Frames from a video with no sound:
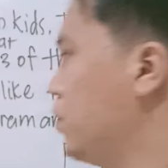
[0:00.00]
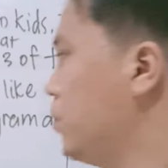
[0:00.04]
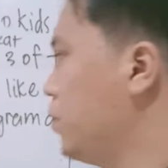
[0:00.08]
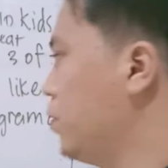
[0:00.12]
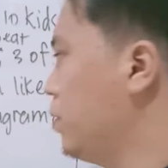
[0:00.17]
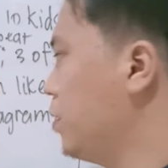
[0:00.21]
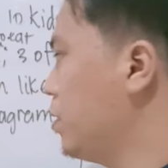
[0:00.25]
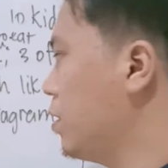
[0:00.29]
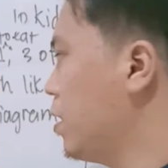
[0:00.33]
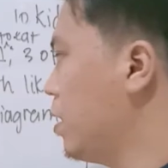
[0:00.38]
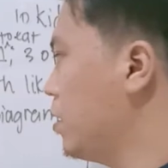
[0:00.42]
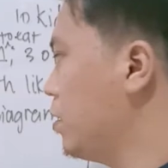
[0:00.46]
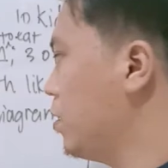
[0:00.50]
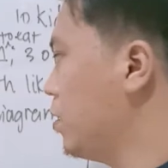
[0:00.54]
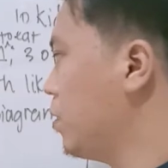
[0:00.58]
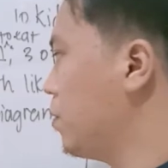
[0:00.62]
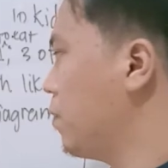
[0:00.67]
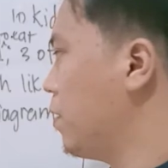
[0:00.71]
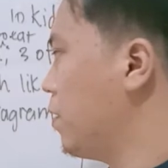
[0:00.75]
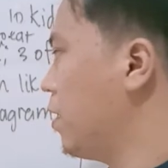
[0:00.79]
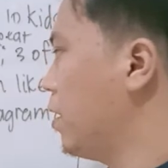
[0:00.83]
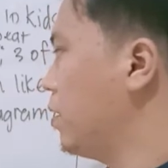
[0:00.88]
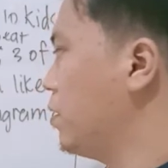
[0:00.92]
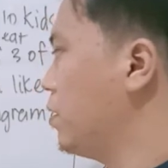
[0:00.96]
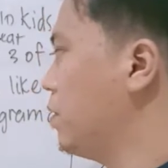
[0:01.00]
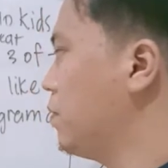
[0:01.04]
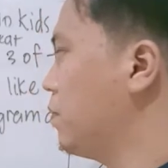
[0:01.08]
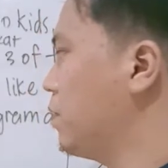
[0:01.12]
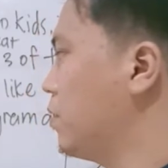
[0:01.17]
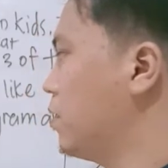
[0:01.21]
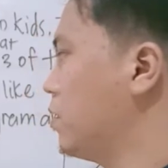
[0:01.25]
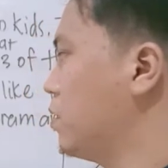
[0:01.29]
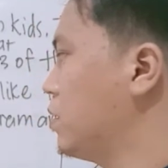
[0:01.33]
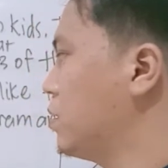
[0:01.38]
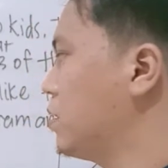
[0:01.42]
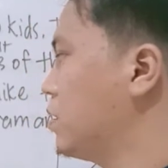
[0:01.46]
we satisfy the
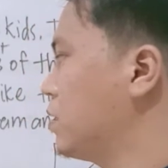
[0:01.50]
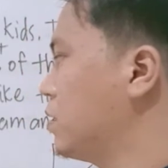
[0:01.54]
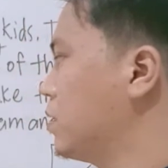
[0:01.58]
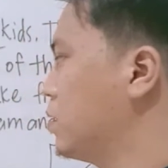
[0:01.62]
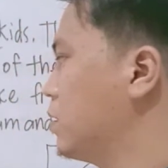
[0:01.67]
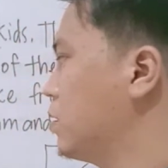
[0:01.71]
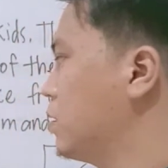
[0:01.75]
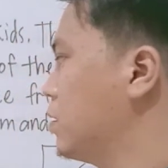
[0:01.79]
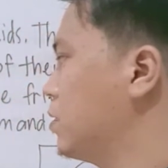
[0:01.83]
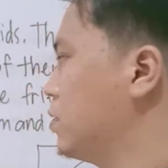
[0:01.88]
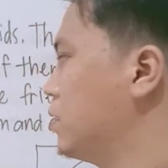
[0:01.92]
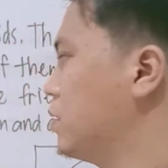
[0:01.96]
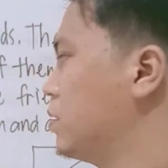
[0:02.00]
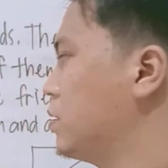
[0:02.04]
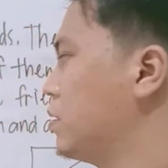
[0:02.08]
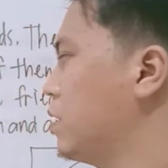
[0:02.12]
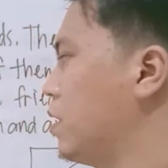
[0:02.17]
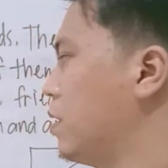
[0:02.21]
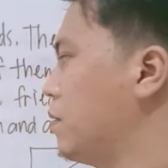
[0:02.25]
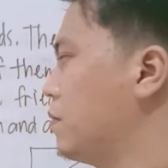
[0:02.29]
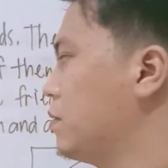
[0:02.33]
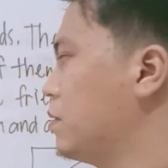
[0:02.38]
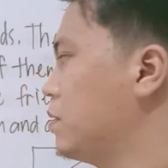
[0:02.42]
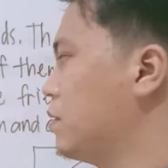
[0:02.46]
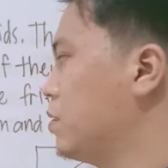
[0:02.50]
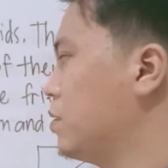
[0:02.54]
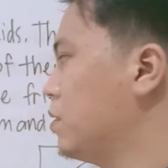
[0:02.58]
first steps.